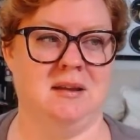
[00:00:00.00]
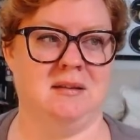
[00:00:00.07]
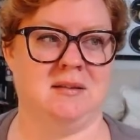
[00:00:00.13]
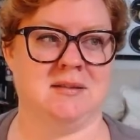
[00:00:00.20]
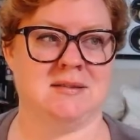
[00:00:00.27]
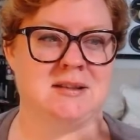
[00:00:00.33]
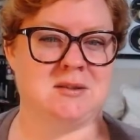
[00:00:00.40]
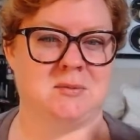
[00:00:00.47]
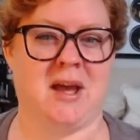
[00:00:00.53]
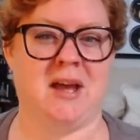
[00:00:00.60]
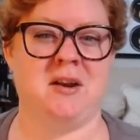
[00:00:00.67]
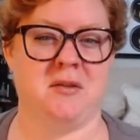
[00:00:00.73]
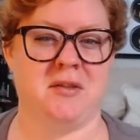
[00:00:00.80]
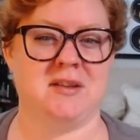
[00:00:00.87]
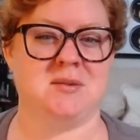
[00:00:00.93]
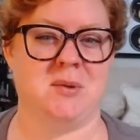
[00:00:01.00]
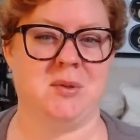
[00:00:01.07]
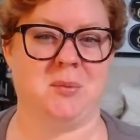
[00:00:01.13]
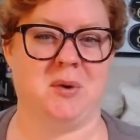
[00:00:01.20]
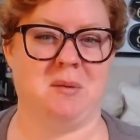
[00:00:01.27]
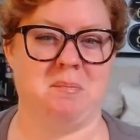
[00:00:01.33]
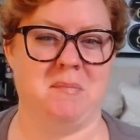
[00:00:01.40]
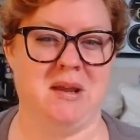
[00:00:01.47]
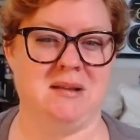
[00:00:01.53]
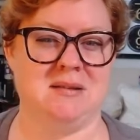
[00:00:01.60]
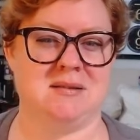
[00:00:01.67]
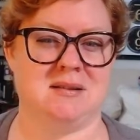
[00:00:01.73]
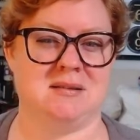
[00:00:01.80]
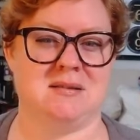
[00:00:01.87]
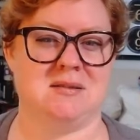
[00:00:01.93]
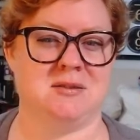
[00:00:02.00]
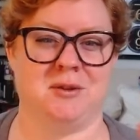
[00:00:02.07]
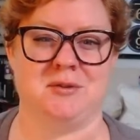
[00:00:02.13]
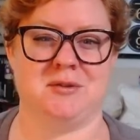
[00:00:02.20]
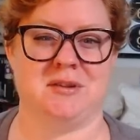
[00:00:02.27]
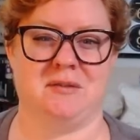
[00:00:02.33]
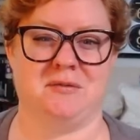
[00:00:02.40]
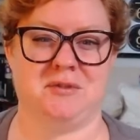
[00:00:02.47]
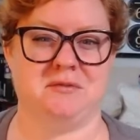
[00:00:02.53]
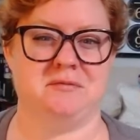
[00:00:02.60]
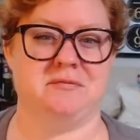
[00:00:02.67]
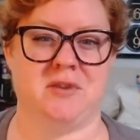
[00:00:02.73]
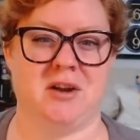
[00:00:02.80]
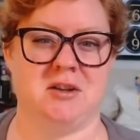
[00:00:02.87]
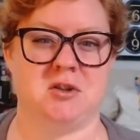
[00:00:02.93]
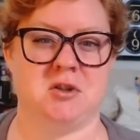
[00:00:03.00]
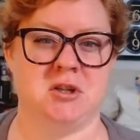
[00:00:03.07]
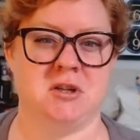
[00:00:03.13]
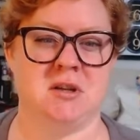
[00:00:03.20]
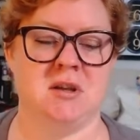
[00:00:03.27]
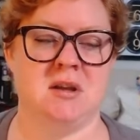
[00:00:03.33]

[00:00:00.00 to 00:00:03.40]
because that's what I know that's what the word means because it's close enough to French.